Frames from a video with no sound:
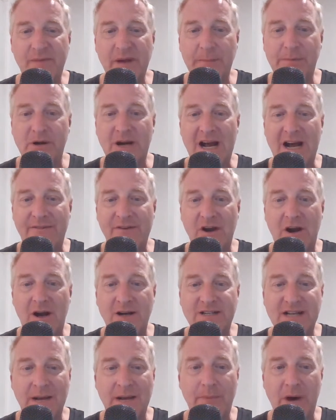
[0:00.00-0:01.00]
of people are having a
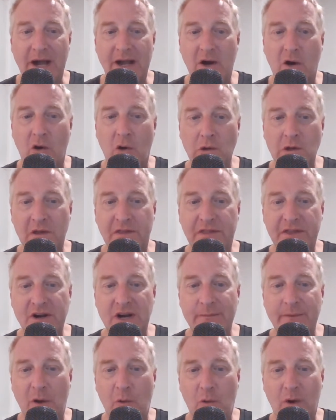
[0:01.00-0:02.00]
hard time buying a whole
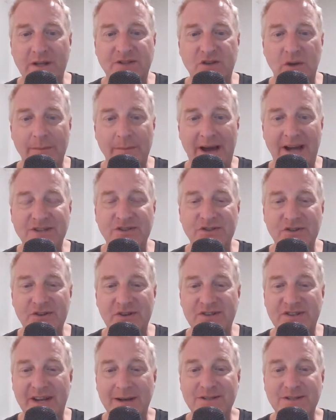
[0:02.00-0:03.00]
Ethereum at once. So imagine due
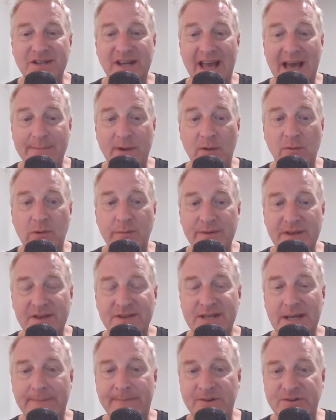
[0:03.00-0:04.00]
to scarcity, MM will be the
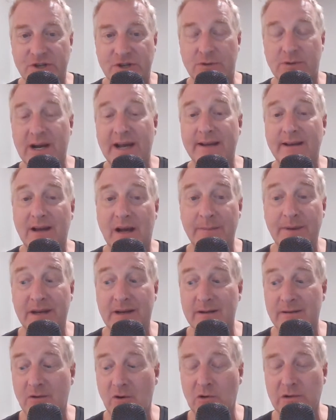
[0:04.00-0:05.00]
same for sure, right? I
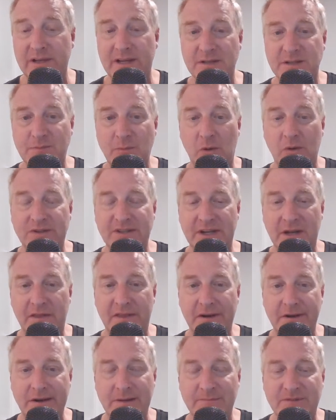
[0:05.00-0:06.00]
mean, holy smokes, And
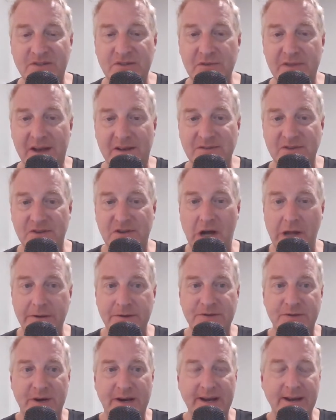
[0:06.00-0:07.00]
Ethereum's
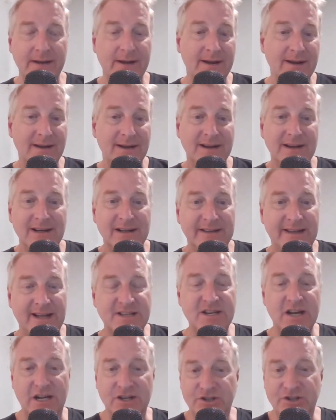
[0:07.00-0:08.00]
$2,000, right?
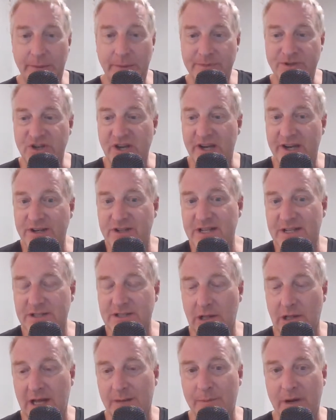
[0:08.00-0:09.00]
That's not chump change. That's
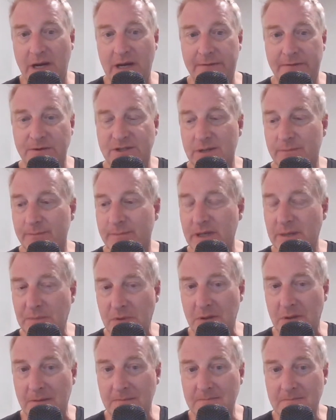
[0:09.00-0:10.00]
a lot of money for some
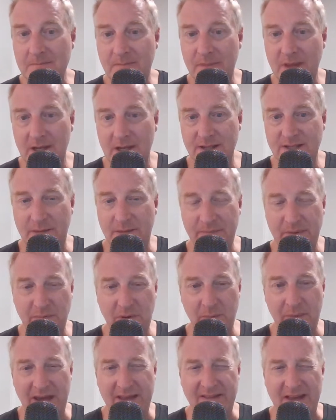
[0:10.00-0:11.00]
people. Some
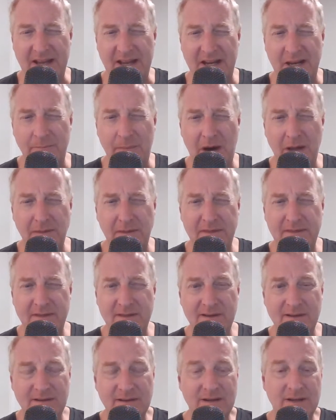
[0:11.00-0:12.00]
people make that in a month,
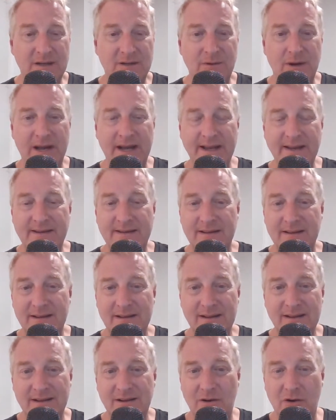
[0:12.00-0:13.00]
right?
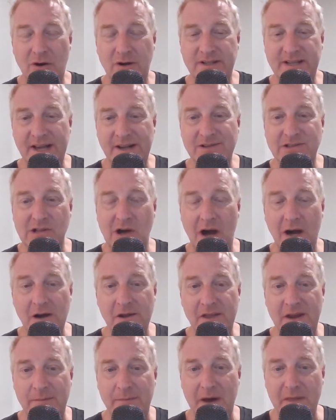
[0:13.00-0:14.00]
Or it takes
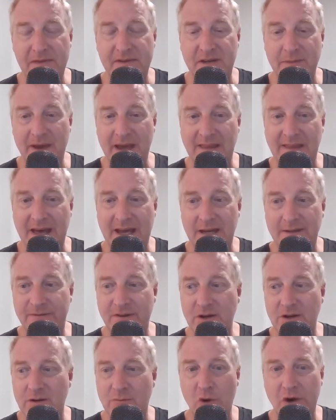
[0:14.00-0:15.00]
longer than a month to make that. If
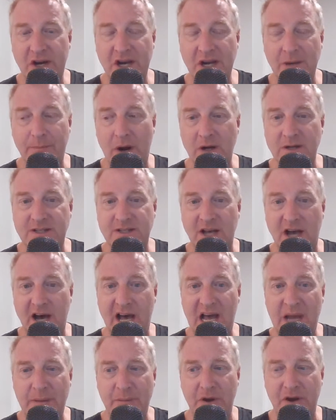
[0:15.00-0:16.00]
you're working part
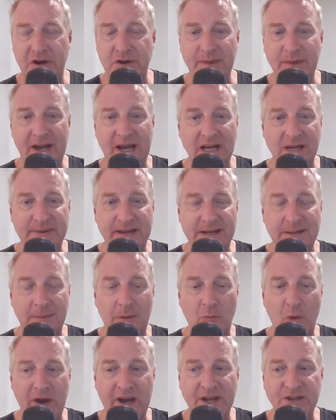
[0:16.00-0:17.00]
time or you're making a
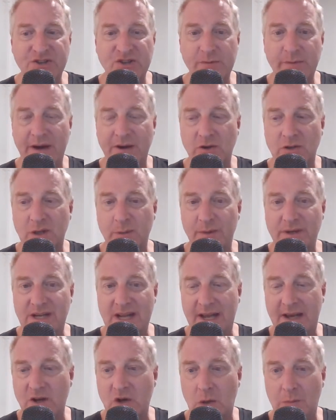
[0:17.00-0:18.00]
minimum wage, you might only be
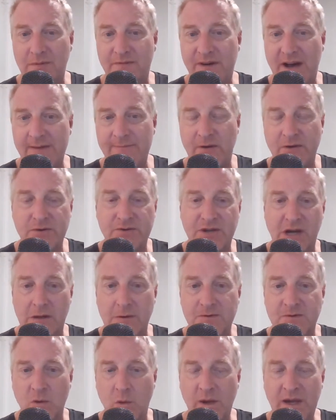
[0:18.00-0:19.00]
taking home
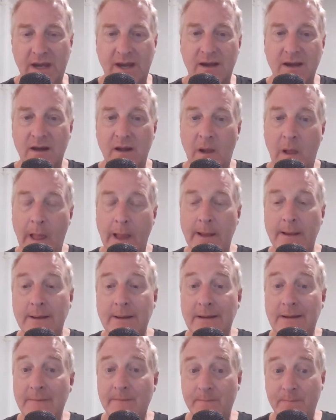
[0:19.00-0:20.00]
$500 a week.
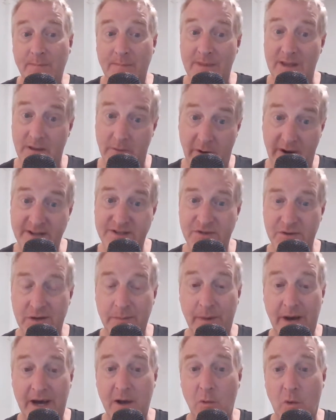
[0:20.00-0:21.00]
You know, right? So
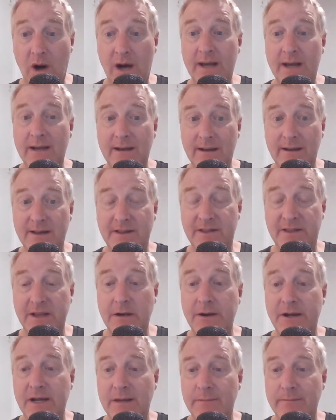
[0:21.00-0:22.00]
to buy one
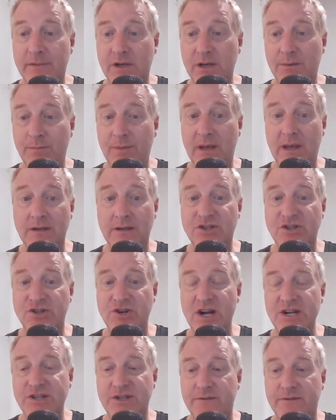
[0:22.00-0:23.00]
Ethereum could be a
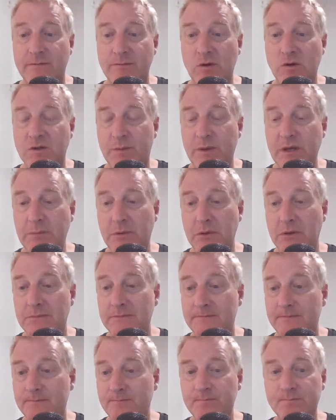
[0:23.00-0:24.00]
stretch for most people.